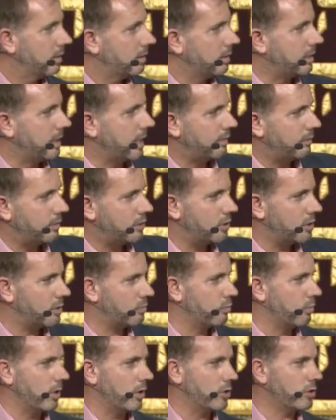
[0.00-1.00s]
David,
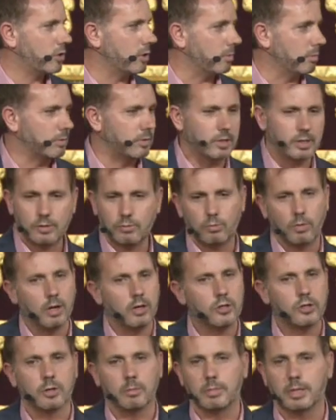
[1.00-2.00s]
just worship. Just
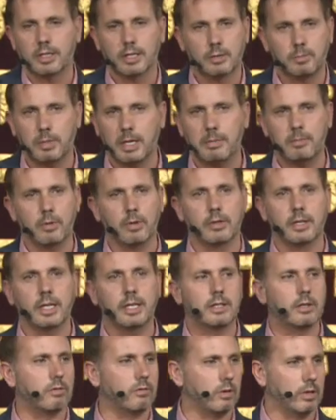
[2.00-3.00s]
worship, because people
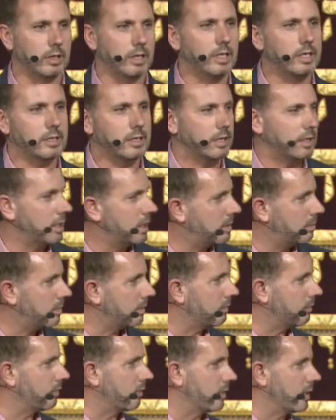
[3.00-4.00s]
need the release. They need to
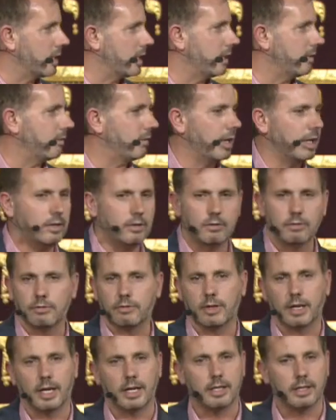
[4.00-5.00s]
be free. Thank You,
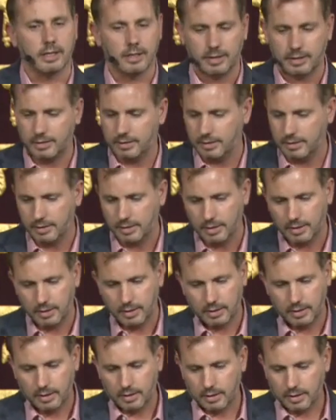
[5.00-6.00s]
Father.
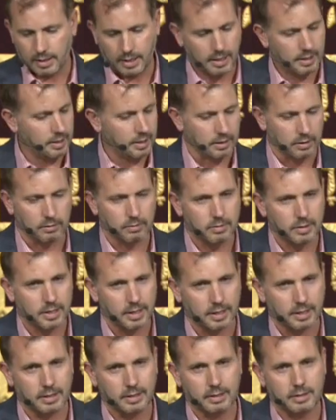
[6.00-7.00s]
Hallelujah.